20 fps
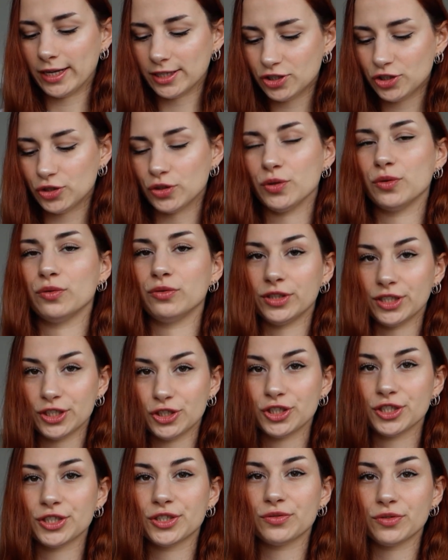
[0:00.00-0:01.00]
issue
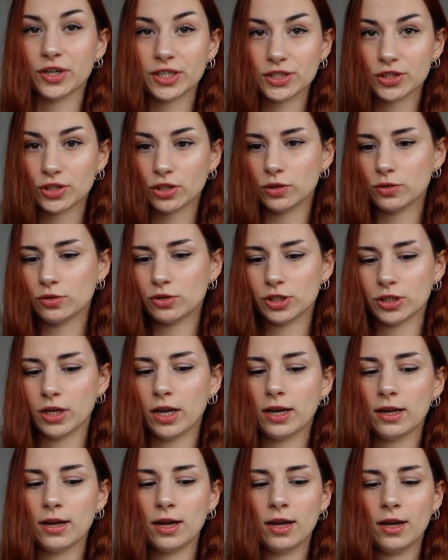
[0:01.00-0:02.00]
reaches
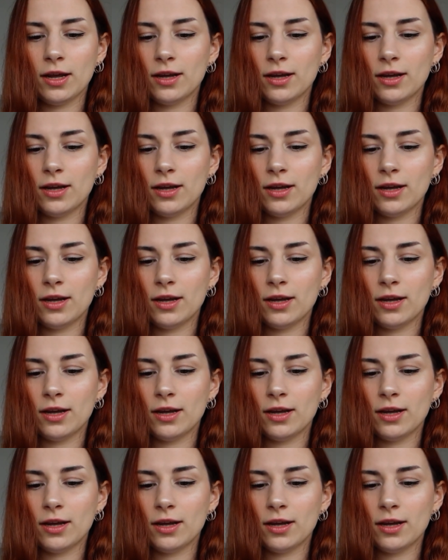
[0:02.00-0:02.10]
resolution.